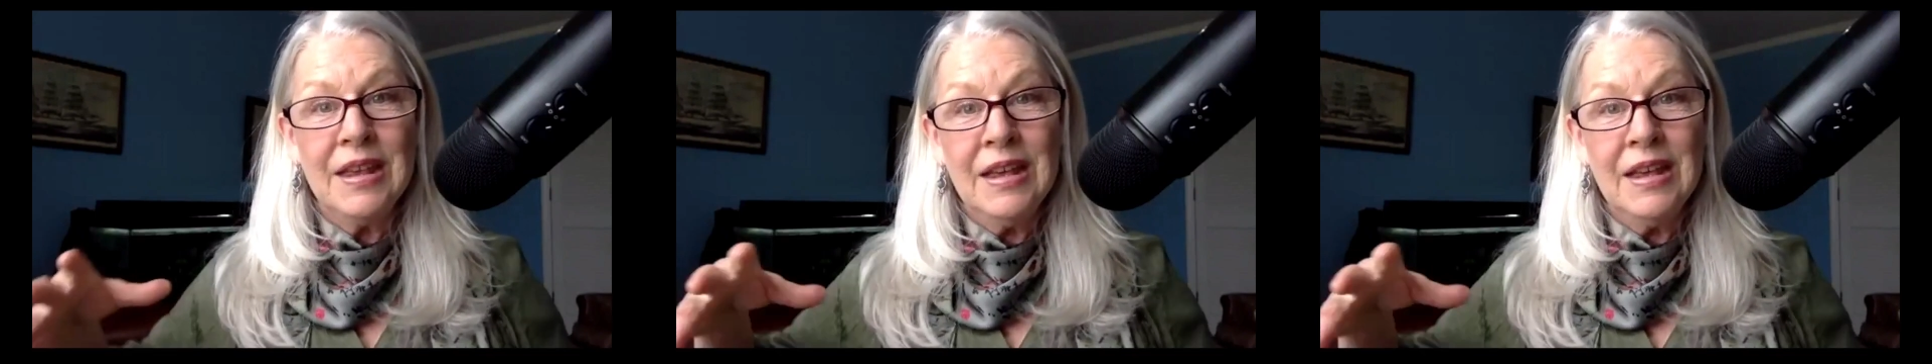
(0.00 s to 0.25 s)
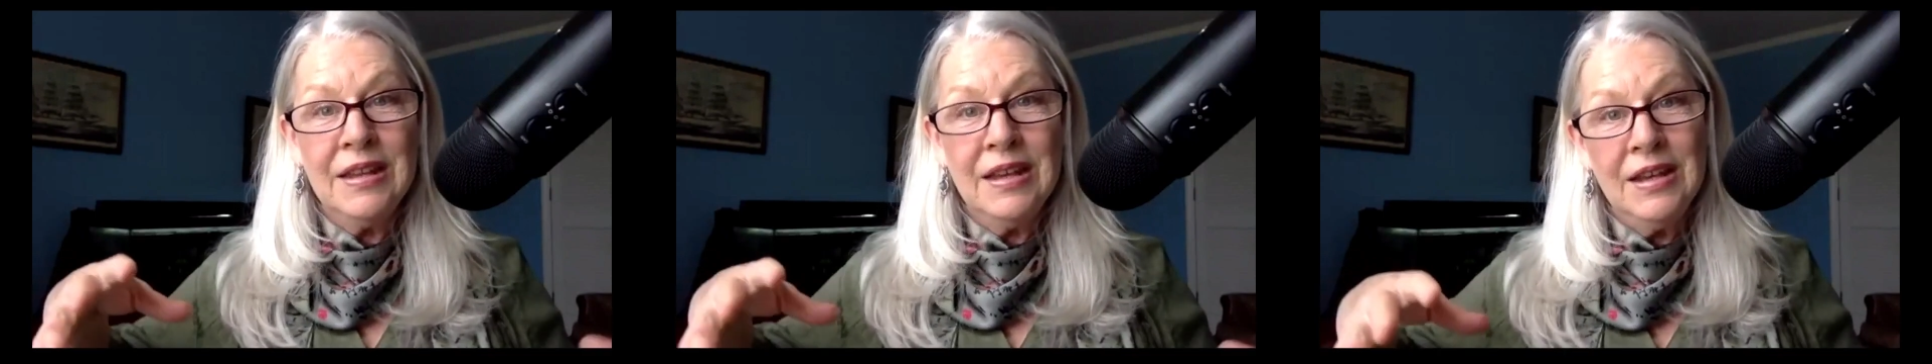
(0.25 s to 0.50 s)

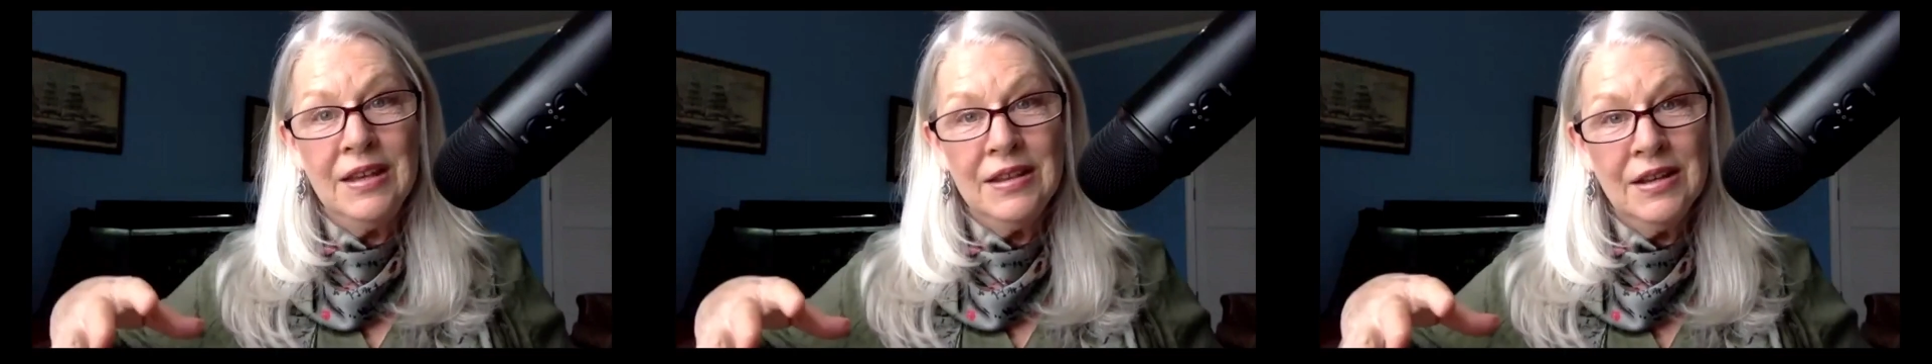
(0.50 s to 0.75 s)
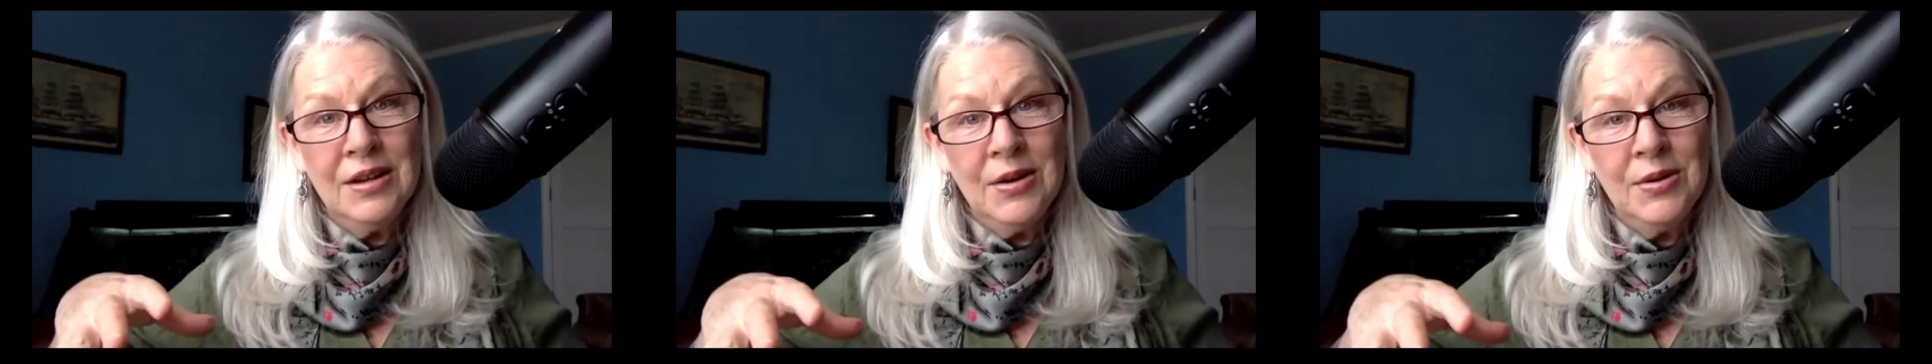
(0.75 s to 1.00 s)
and they
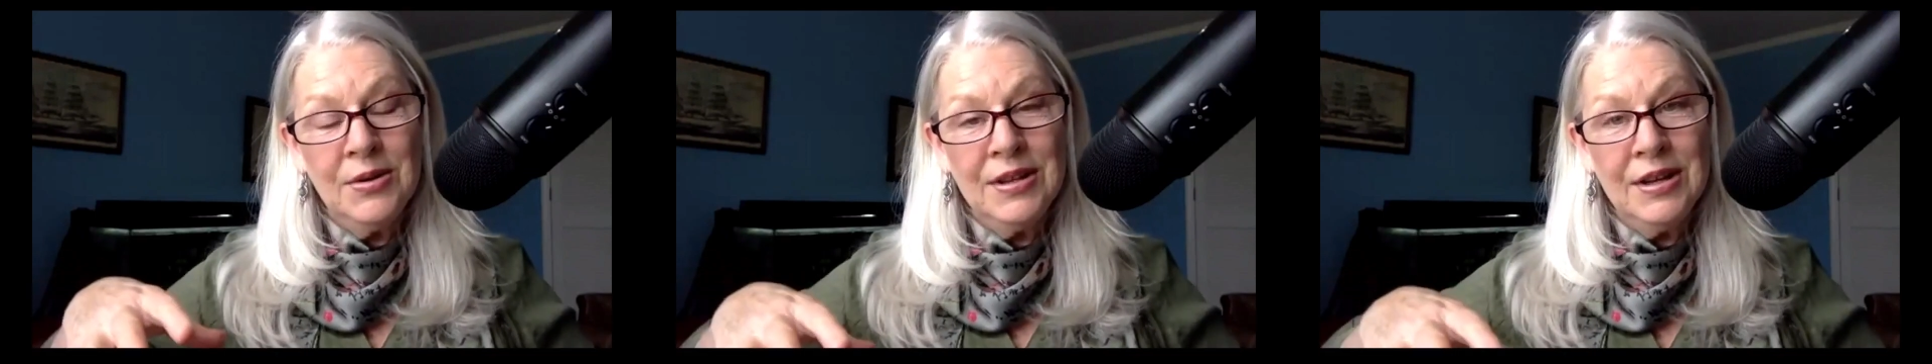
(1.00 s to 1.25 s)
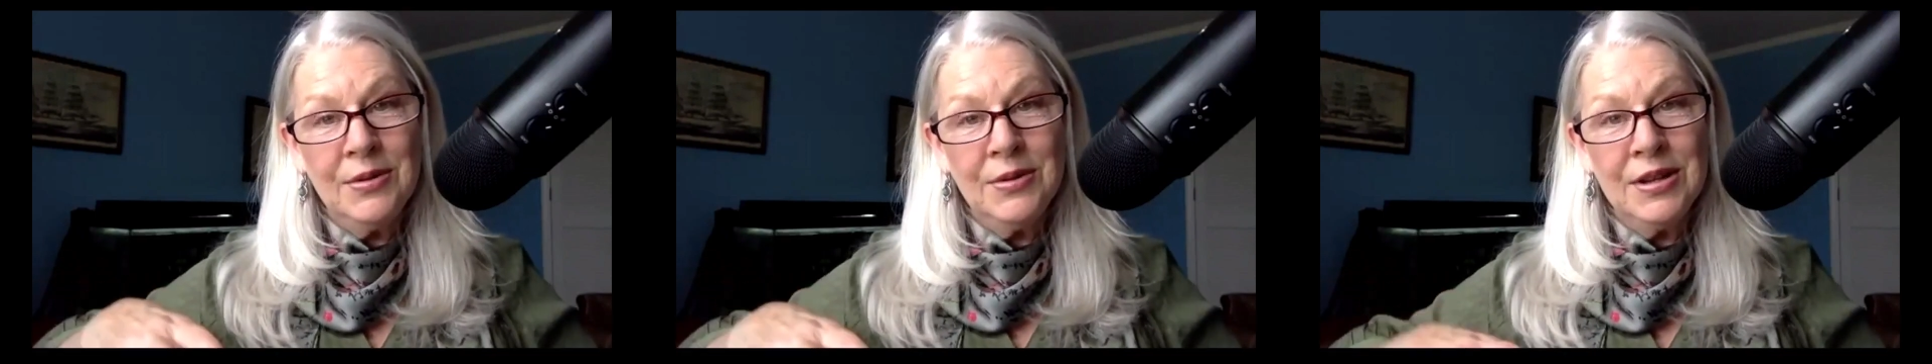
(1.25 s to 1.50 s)
go and they
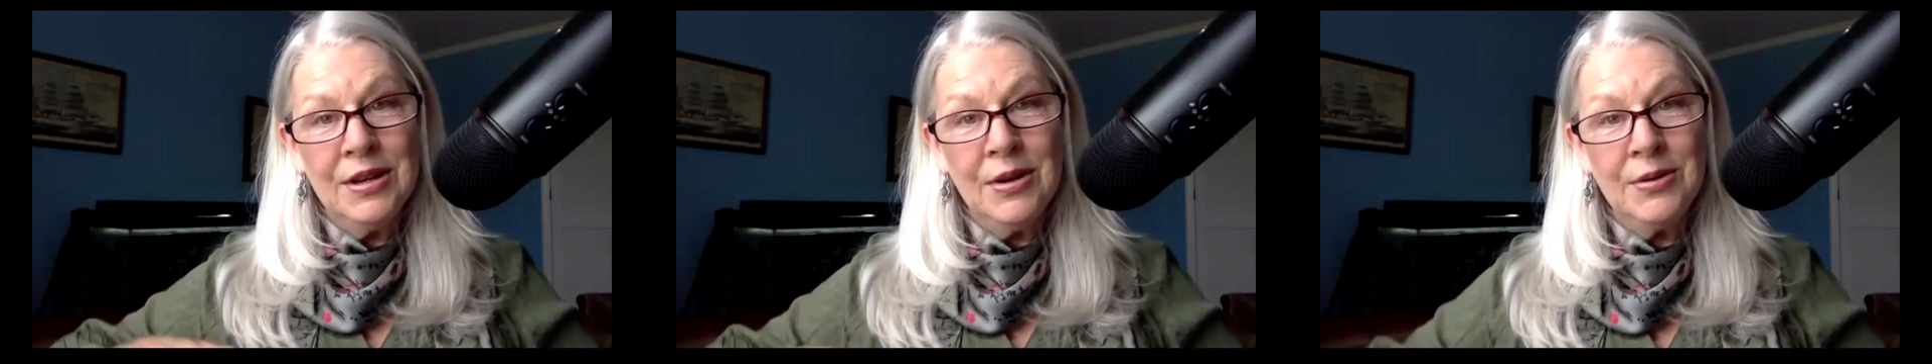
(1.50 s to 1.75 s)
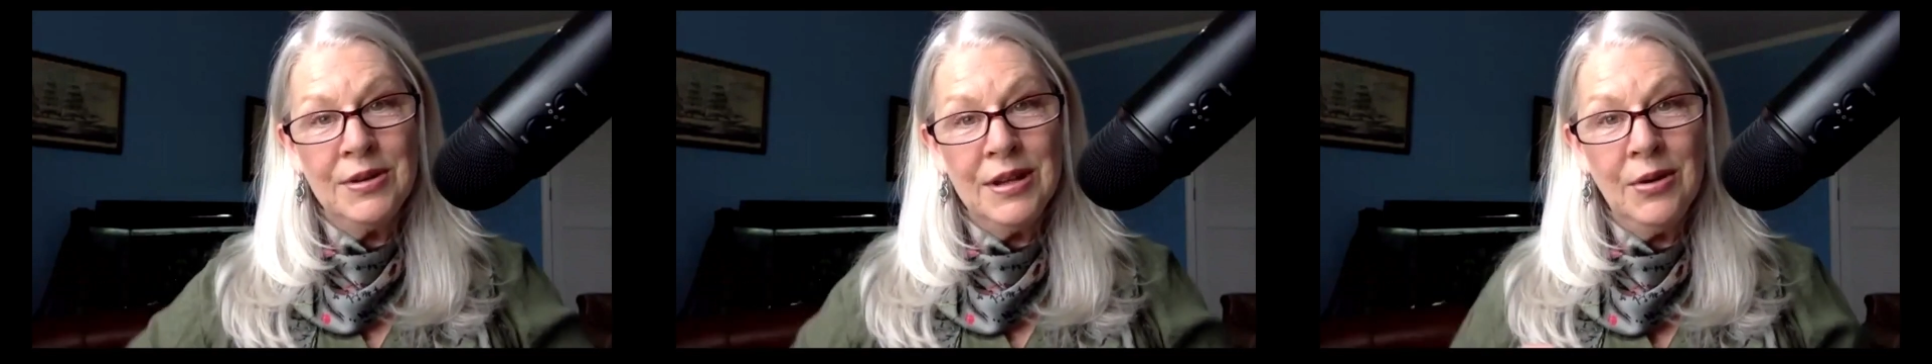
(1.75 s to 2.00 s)
go and they
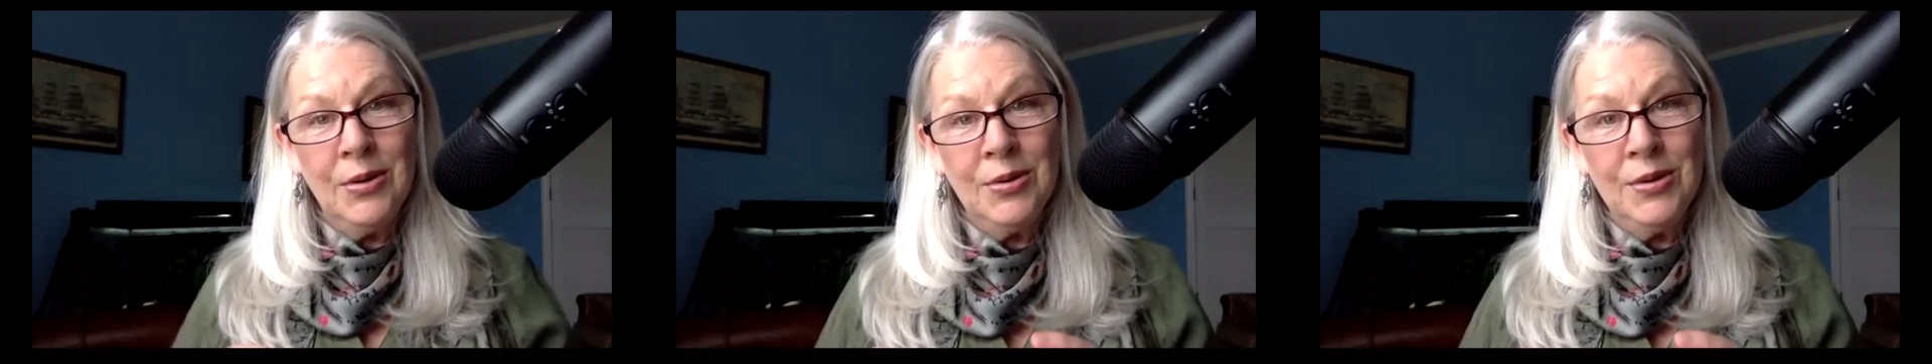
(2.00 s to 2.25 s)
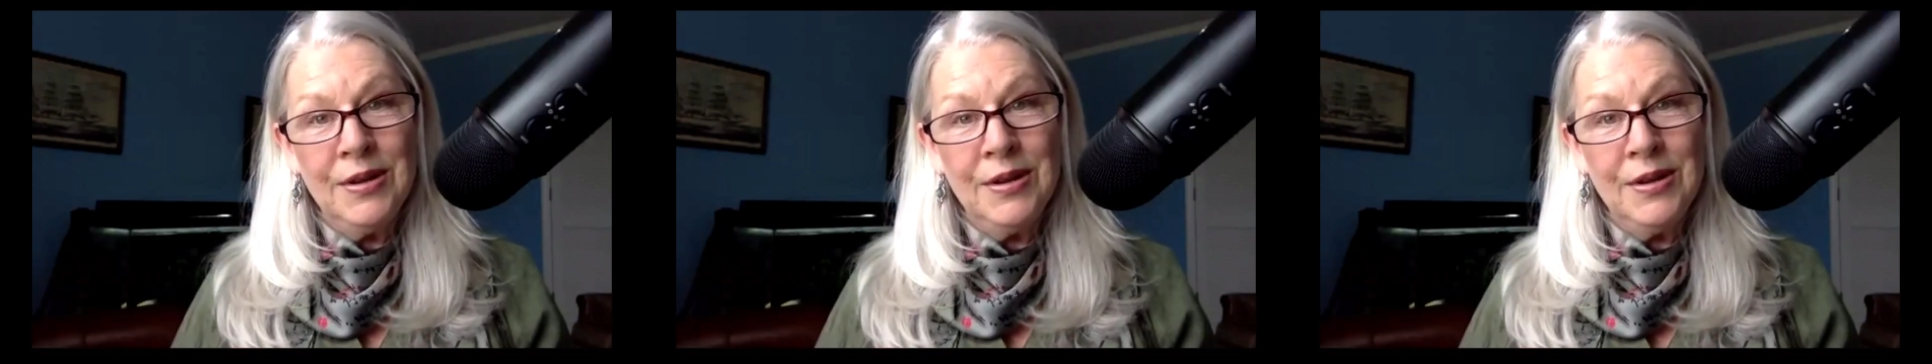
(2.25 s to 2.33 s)
go and they hold